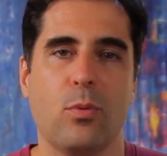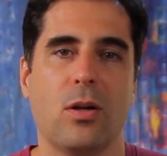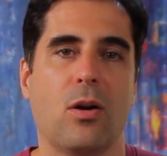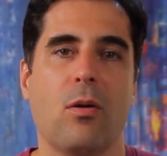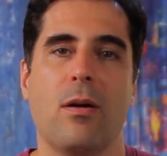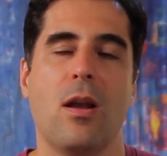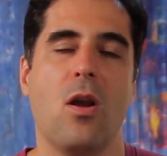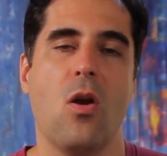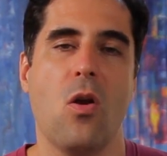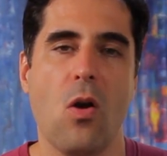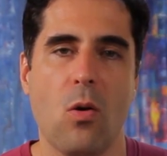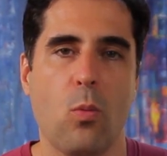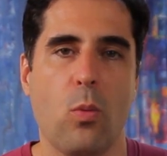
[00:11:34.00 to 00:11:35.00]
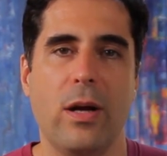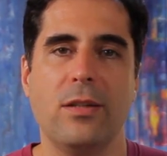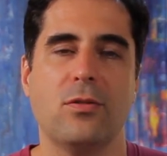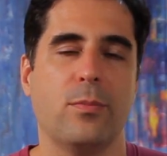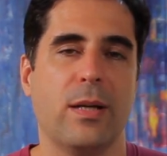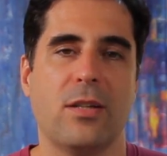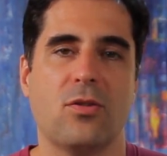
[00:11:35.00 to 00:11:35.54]
will go a long way
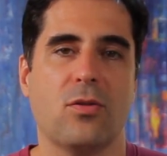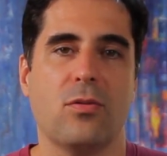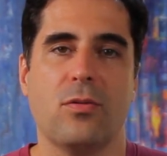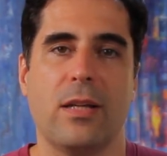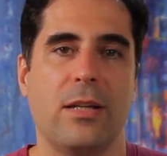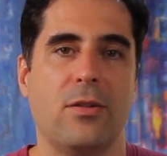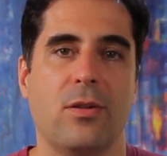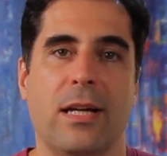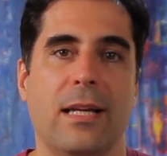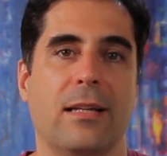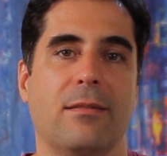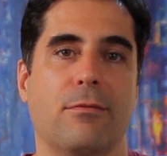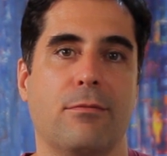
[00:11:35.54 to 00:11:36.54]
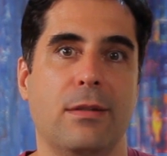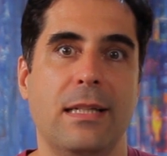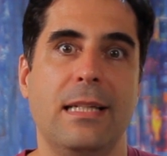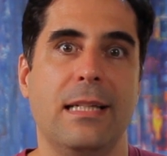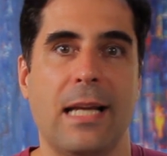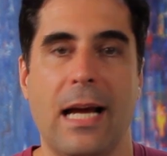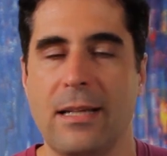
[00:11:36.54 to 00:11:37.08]
to make sure that you get
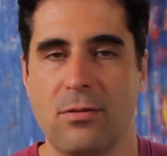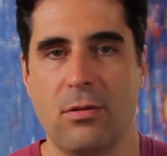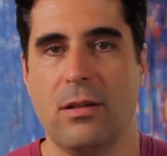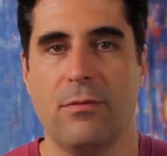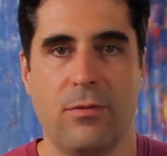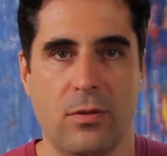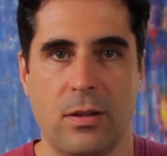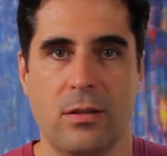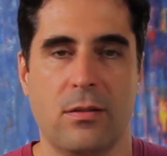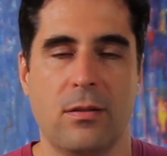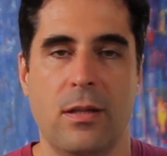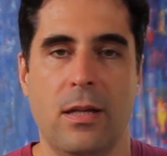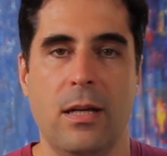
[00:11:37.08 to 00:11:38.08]
really nice looking footage.